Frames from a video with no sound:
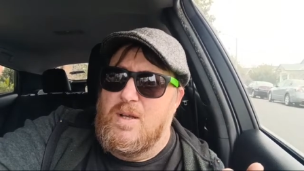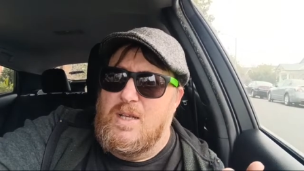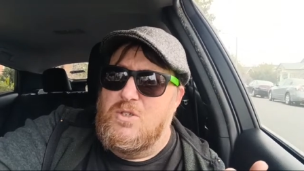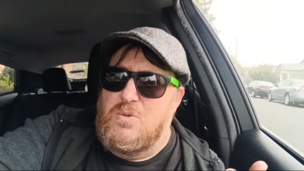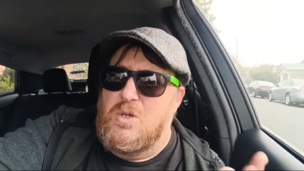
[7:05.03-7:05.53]
I
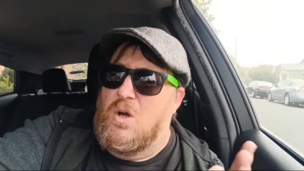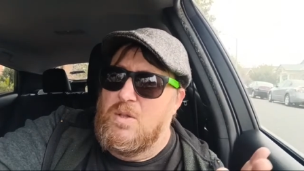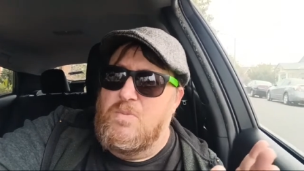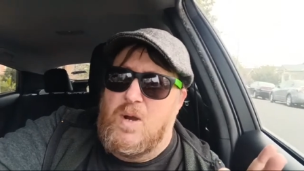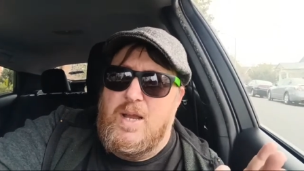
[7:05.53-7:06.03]
guess you would
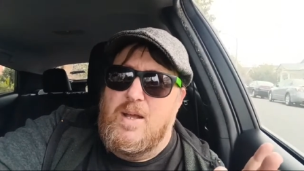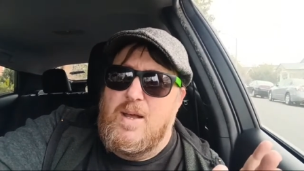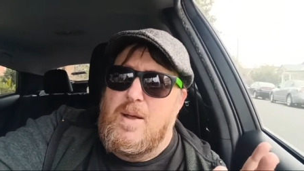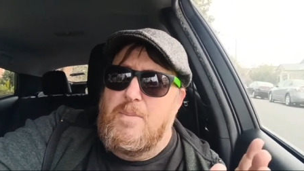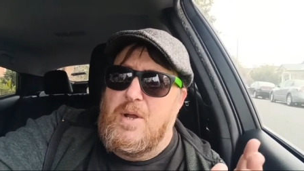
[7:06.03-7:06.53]
call him, right?
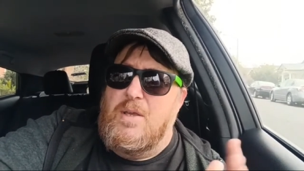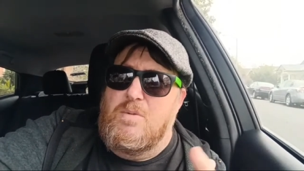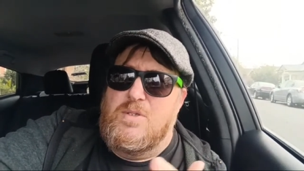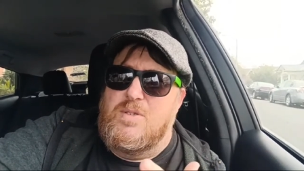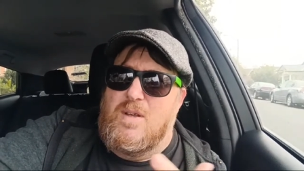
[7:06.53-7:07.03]
But he
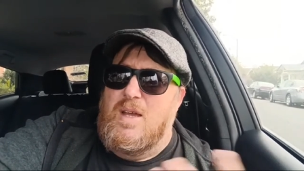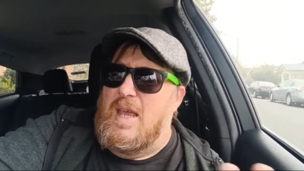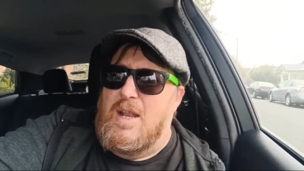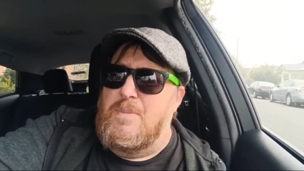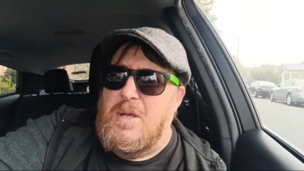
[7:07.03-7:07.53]
was uh,
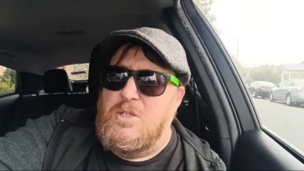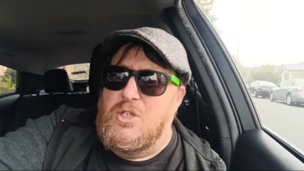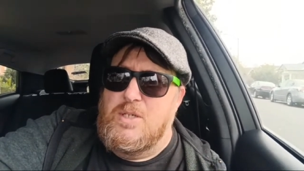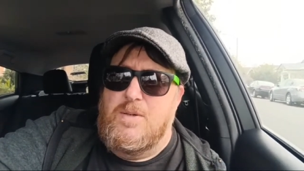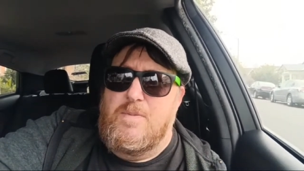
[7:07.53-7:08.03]
he had a
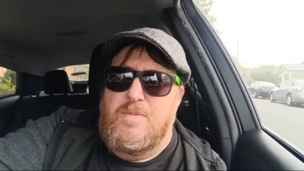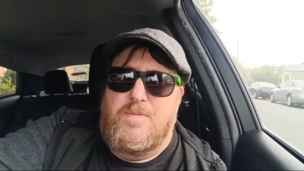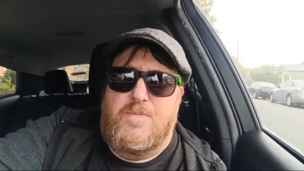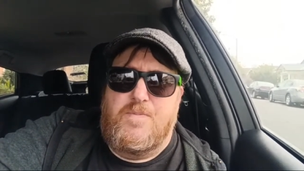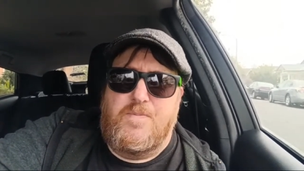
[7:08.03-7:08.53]
pension
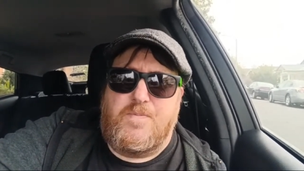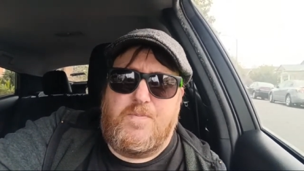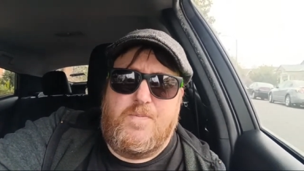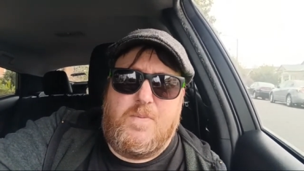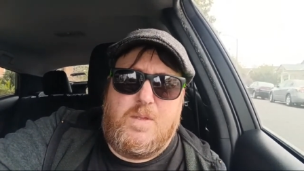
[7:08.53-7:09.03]

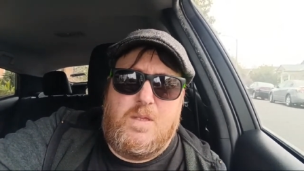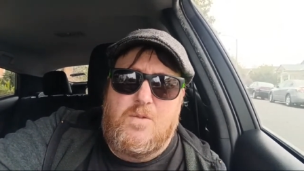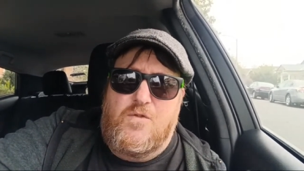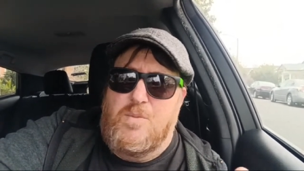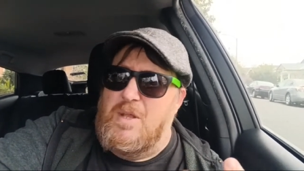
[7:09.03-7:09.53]

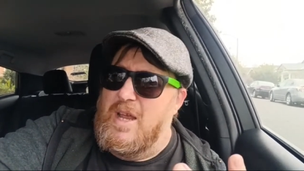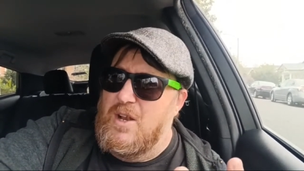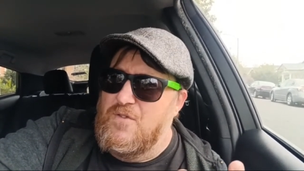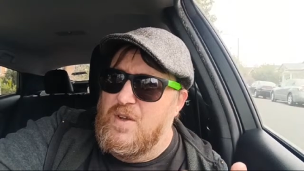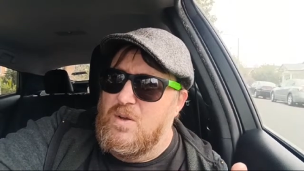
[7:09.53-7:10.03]
from the
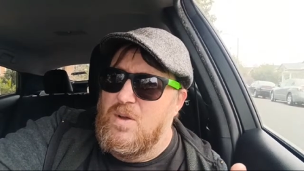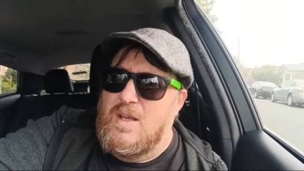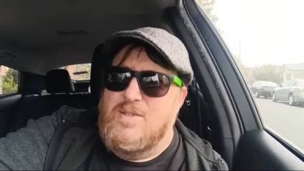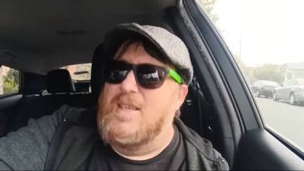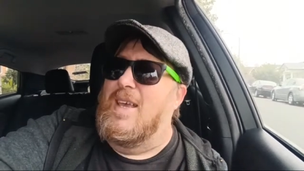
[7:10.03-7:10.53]
NFL.
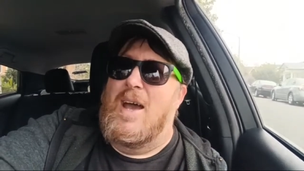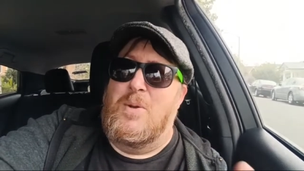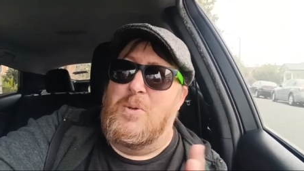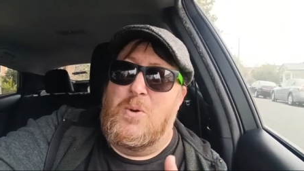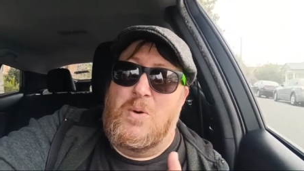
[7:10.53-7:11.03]
See, I
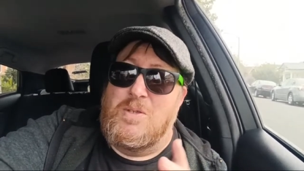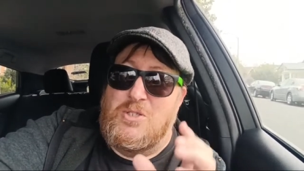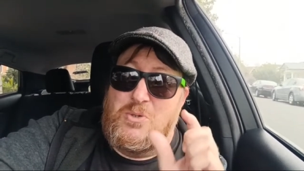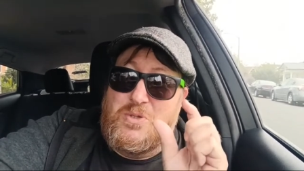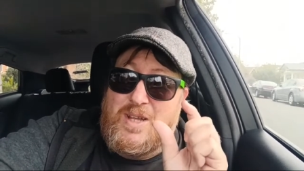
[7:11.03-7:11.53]
don't know all
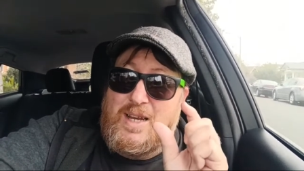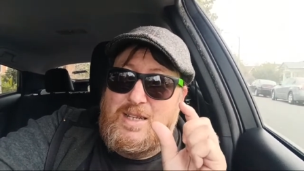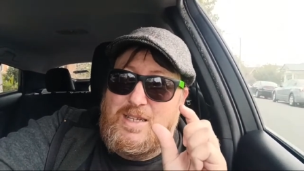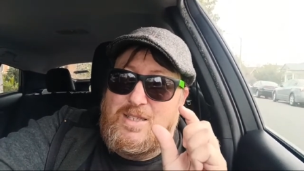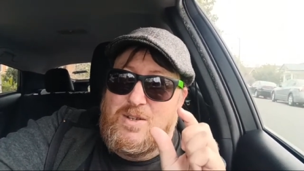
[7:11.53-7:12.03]
these little
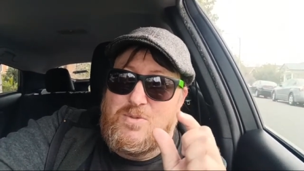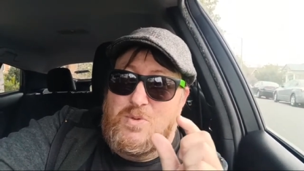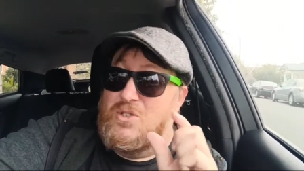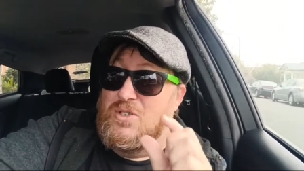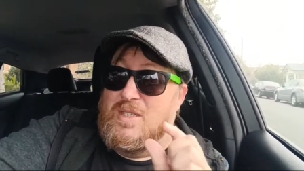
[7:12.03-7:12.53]
tiny details.
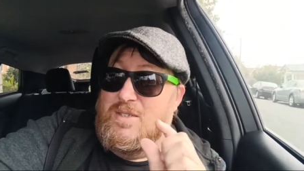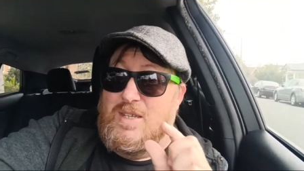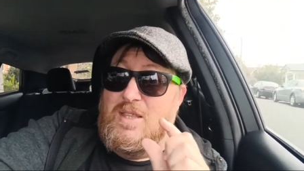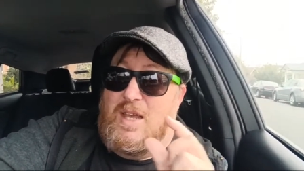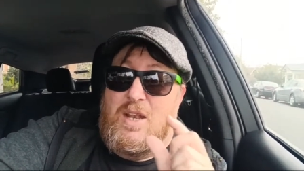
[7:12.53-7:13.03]
We're just gonna
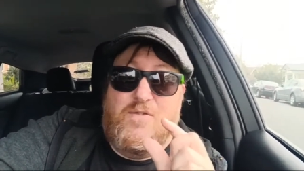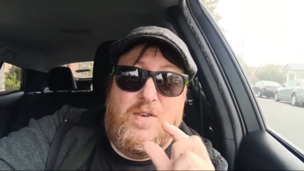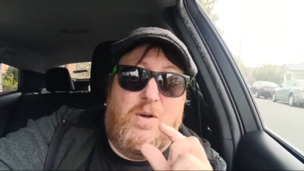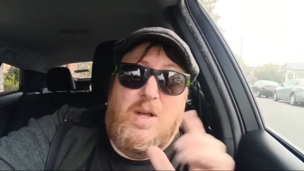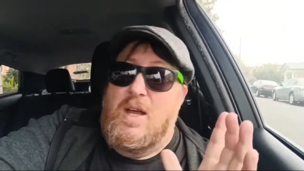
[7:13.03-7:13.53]
say the
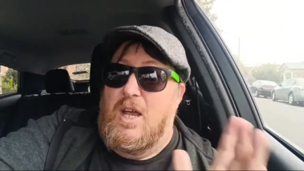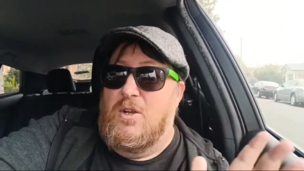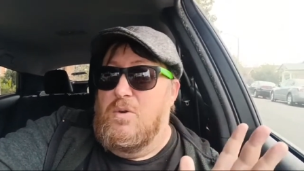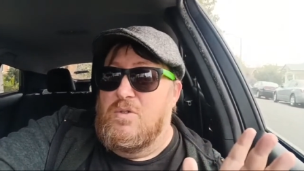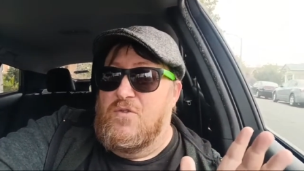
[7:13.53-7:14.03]
NFL. I
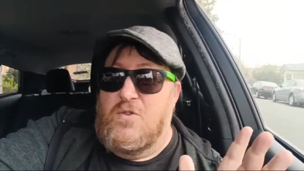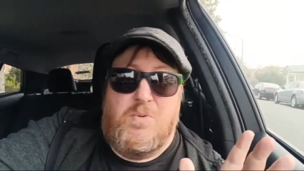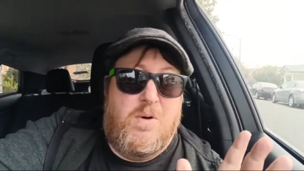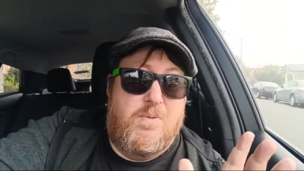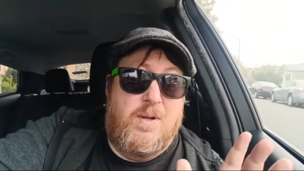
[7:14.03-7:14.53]
know he was a
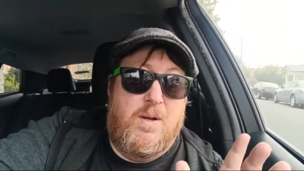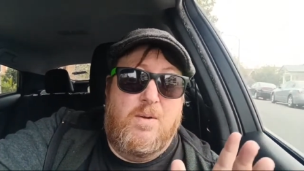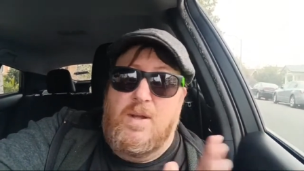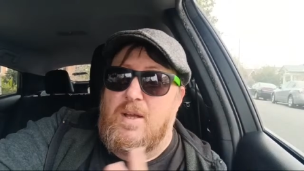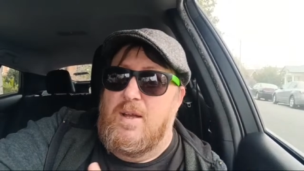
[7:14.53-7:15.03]
football
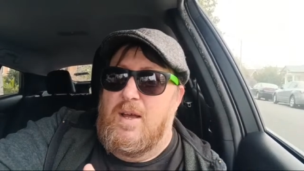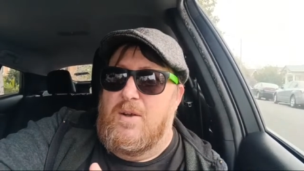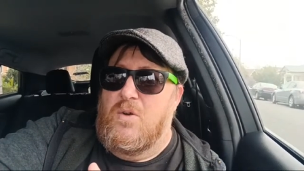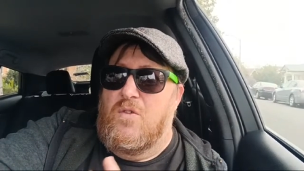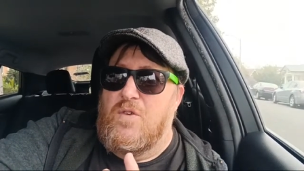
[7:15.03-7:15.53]
player.
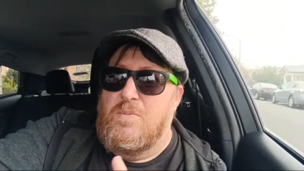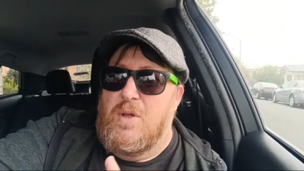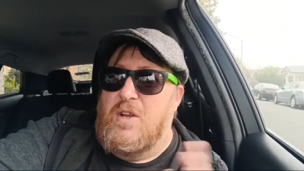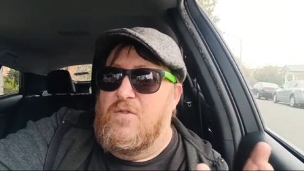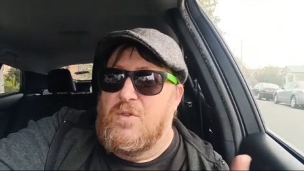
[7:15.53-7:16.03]
I don't know if he
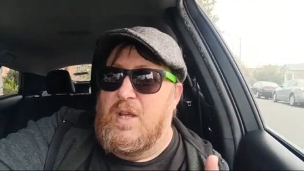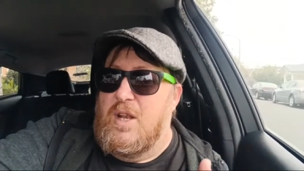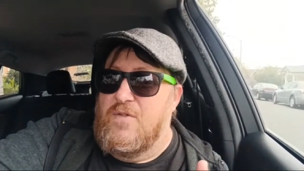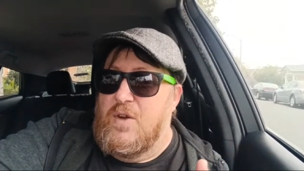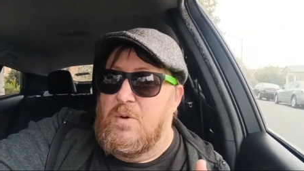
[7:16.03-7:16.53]
played for the
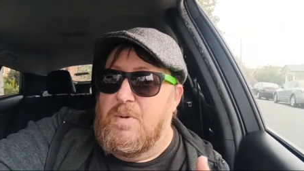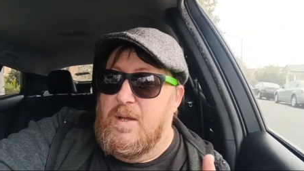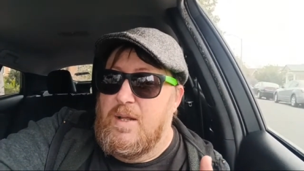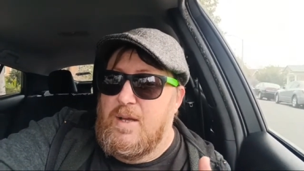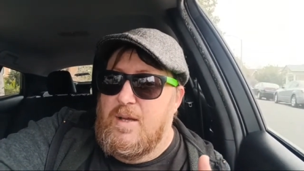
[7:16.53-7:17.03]
NFL,
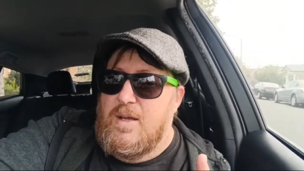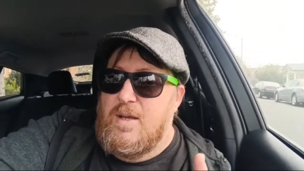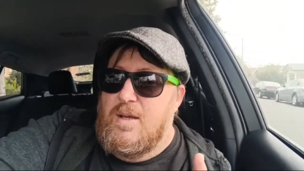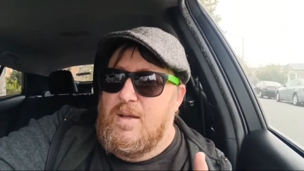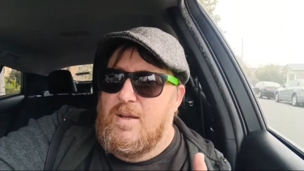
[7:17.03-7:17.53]
but
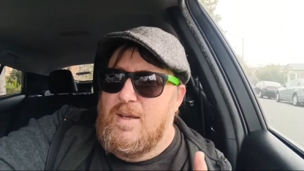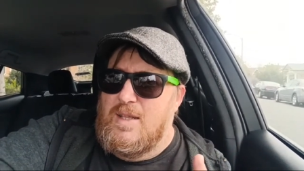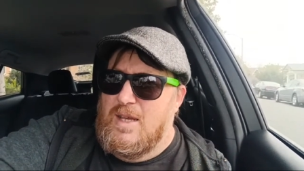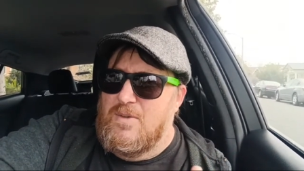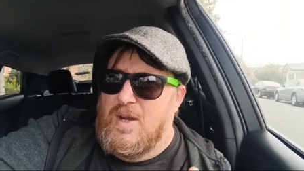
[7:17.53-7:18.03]

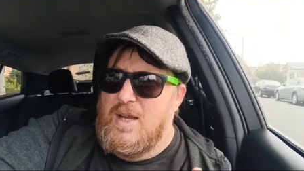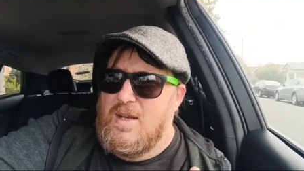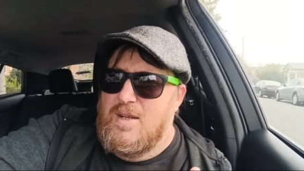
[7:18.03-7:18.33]
he did, right?